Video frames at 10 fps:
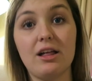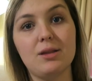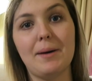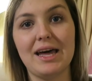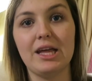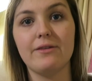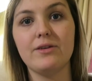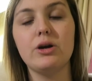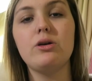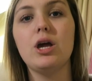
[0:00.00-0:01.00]
have to buy their
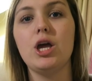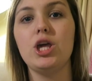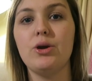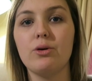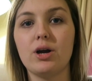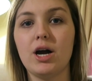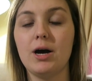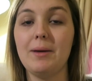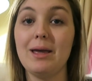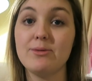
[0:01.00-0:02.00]
food. You were
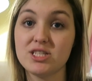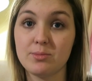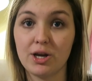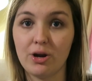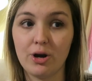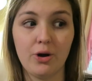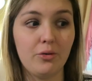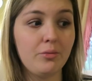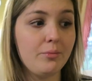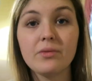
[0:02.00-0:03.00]
able to bring your
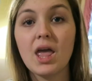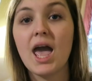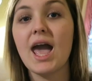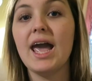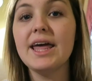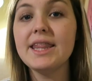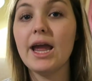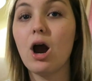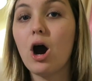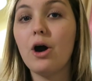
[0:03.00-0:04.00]
own. And
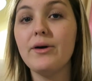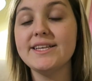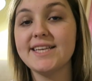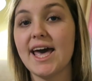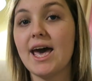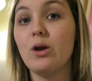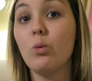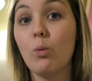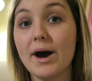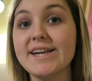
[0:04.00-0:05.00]
they always had
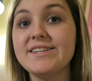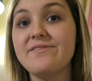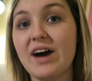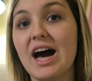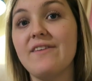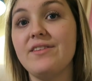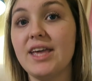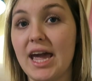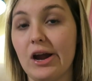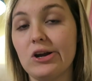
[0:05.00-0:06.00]
1 to 5
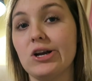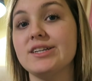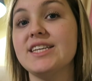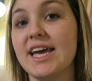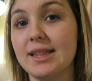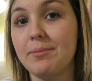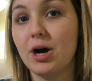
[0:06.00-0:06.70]
characters in the